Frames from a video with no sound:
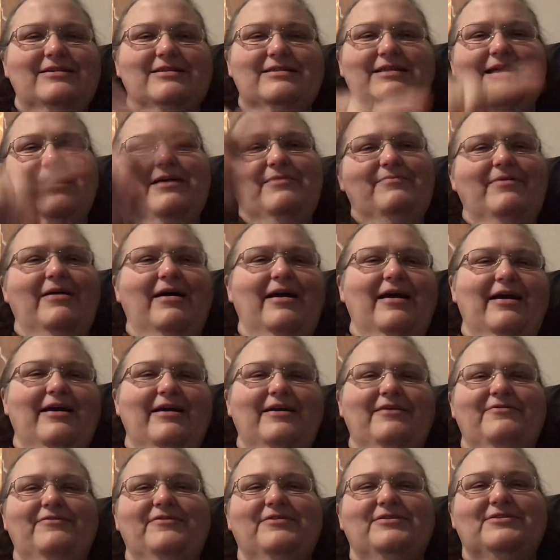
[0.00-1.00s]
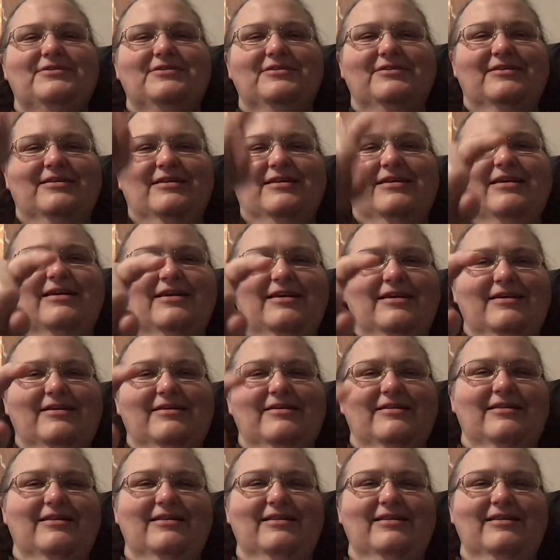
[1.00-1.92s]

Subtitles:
standby officially